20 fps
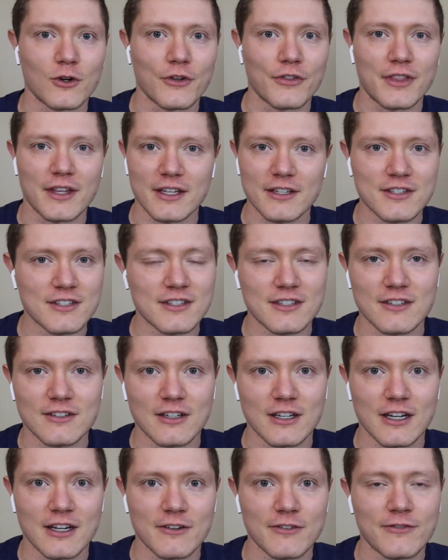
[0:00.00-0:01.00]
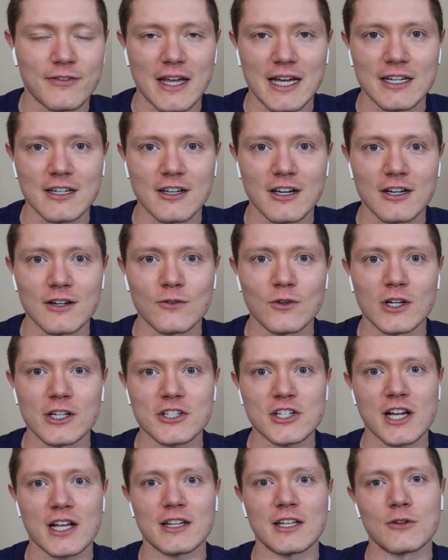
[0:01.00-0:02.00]
this fatty cut of
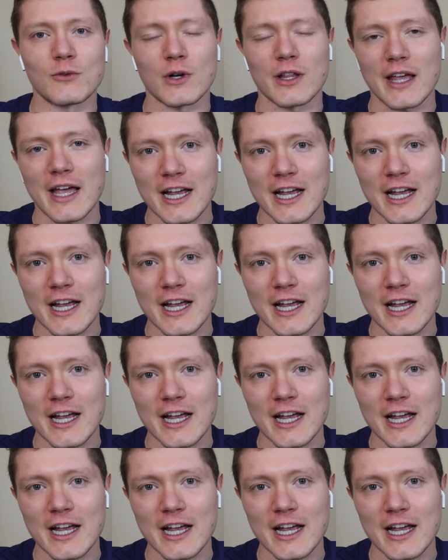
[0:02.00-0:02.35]
guanciale, well